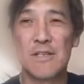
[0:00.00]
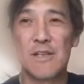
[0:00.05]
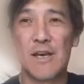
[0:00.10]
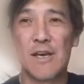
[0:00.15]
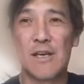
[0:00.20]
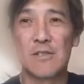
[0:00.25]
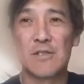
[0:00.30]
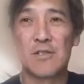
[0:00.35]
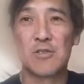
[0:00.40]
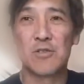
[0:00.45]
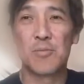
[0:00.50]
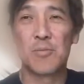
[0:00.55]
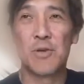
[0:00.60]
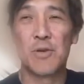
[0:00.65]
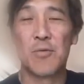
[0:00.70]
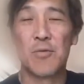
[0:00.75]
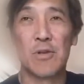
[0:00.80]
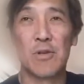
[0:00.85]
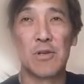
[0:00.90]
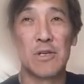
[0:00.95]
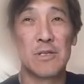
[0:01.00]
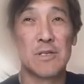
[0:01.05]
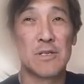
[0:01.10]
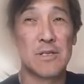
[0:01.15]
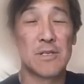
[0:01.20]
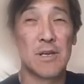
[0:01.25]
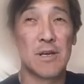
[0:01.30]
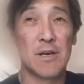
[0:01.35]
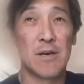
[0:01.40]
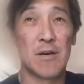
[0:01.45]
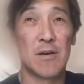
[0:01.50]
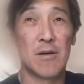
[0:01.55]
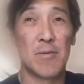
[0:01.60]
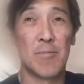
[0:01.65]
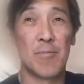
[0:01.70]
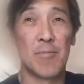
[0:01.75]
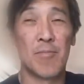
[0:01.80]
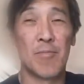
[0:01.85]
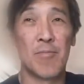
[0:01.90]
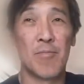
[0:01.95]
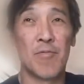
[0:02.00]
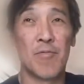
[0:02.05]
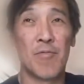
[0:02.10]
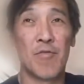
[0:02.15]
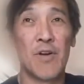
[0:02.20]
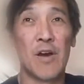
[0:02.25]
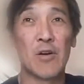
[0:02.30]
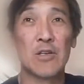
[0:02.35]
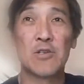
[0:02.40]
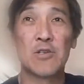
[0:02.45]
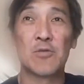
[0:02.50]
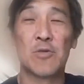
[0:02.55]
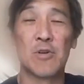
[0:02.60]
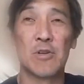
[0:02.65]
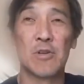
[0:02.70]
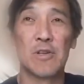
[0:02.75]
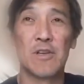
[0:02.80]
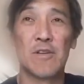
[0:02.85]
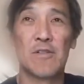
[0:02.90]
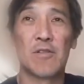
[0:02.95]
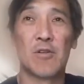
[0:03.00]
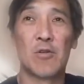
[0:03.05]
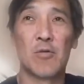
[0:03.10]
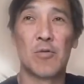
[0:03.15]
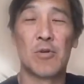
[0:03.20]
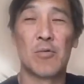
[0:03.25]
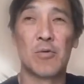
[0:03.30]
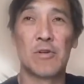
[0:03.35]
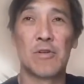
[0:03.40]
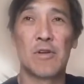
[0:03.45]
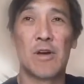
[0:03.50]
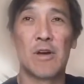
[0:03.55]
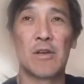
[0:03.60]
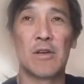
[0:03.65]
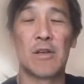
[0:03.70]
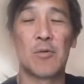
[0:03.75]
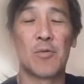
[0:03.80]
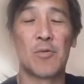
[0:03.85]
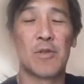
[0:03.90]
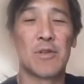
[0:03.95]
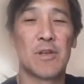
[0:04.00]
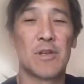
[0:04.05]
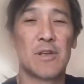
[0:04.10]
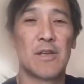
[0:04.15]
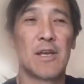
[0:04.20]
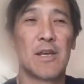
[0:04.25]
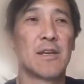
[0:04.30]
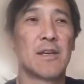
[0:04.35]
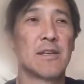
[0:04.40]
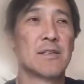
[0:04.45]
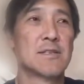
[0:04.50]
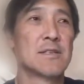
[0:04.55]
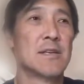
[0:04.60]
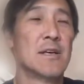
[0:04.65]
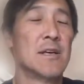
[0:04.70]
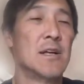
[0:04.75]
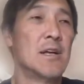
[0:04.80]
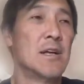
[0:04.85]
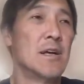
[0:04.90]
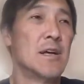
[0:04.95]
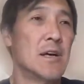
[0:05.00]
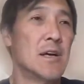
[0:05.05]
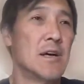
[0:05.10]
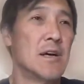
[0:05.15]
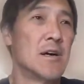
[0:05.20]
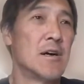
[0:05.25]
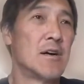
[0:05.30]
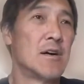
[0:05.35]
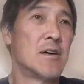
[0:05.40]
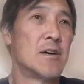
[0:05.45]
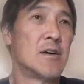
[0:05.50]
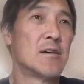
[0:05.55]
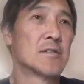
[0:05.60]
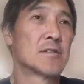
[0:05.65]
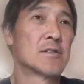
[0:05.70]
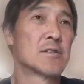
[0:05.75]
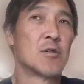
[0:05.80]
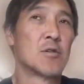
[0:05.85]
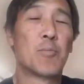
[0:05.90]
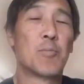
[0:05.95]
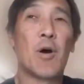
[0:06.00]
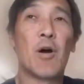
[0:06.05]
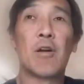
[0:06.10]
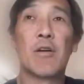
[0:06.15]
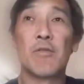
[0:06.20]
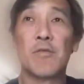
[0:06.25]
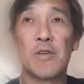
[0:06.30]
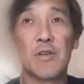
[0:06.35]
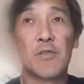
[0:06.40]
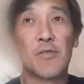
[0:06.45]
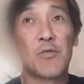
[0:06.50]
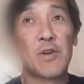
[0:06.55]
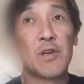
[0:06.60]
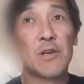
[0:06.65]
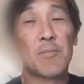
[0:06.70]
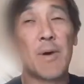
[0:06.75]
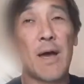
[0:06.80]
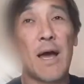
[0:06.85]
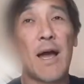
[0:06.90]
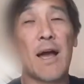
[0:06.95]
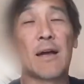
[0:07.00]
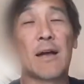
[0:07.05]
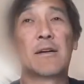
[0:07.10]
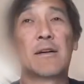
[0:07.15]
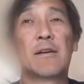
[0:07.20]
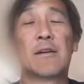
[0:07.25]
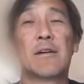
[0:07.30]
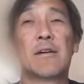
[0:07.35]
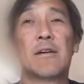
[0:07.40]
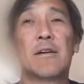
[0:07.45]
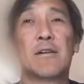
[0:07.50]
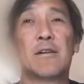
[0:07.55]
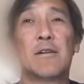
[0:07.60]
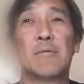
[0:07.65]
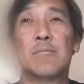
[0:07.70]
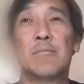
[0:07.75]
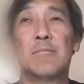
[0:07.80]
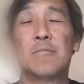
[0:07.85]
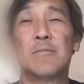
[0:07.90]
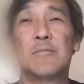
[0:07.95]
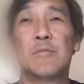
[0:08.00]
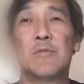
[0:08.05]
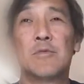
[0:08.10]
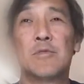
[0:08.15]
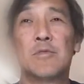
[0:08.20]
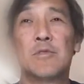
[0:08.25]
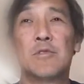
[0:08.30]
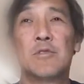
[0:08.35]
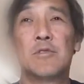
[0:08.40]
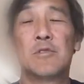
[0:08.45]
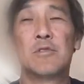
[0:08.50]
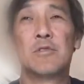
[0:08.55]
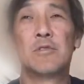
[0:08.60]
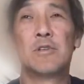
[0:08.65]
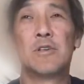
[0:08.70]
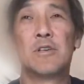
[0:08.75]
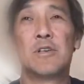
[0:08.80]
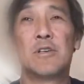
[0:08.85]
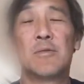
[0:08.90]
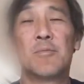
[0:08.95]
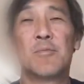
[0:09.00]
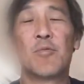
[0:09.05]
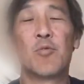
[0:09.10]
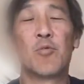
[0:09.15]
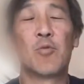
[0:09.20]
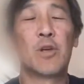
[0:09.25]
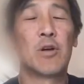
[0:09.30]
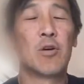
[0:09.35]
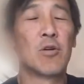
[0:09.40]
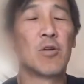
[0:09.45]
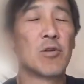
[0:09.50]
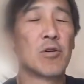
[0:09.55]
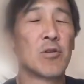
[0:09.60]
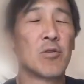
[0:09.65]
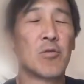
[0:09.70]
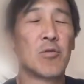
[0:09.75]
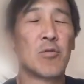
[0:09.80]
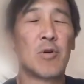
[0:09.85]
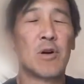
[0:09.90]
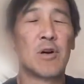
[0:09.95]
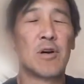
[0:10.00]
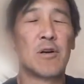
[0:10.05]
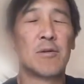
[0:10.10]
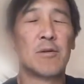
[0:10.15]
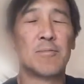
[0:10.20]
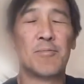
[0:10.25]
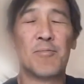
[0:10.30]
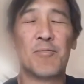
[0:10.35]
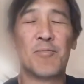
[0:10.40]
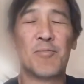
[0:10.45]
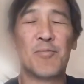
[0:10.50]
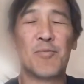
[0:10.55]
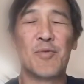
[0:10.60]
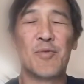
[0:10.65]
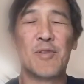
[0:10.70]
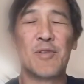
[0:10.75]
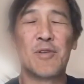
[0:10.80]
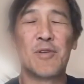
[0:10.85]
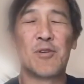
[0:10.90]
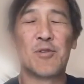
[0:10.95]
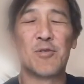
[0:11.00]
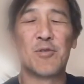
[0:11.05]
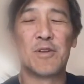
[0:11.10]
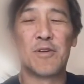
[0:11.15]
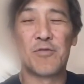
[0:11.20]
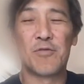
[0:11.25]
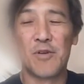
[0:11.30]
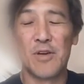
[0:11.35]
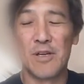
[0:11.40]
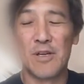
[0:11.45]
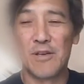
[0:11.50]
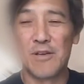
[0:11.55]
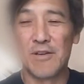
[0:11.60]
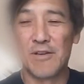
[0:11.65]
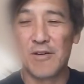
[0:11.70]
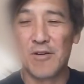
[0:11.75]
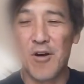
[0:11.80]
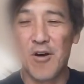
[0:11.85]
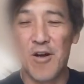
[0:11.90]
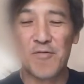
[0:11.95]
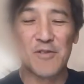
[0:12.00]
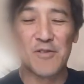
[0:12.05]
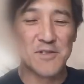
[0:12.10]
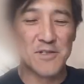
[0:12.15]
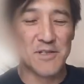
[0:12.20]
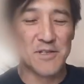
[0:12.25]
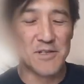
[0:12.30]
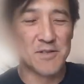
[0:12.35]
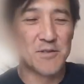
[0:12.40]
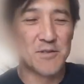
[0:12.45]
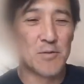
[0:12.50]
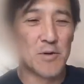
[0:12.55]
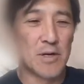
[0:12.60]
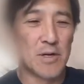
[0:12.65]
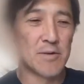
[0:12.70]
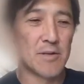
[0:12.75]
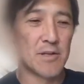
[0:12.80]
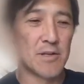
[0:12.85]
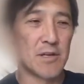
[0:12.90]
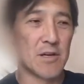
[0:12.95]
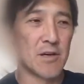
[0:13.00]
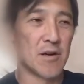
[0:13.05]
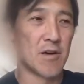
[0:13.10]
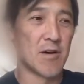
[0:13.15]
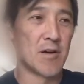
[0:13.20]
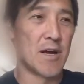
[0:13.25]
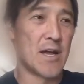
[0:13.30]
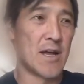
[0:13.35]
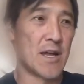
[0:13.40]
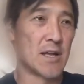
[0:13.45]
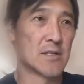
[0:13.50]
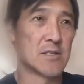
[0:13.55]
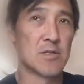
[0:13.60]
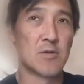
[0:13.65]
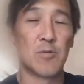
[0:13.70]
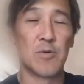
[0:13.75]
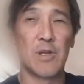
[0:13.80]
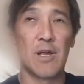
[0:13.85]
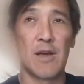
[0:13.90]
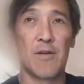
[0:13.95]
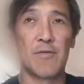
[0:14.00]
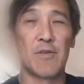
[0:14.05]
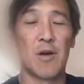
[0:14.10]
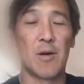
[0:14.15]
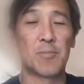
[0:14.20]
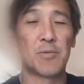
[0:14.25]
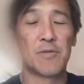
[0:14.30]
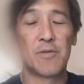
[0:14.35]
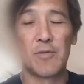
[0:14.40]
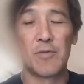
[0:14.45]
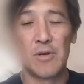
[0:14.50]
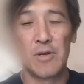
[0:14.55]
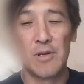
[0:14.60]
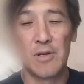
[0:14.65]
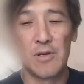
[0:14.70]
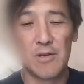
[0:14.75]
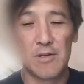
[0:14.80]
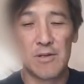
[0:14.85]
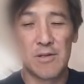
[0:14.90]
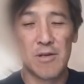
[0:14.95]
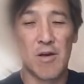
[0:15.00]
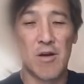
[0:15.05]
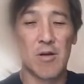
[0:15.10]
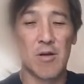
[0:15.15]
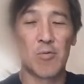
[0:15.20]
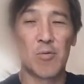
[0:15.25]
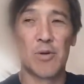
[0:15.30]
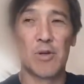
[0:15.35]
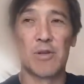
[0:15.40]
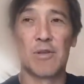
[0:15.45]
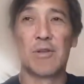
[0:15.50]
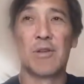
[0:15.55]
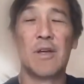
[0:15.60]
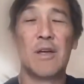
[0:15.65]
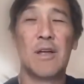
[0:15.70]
that should be released very shortly. So we're talking within days. So part of this feedback, we go to different conferences throughout the year, and so we have the opportunity to talk with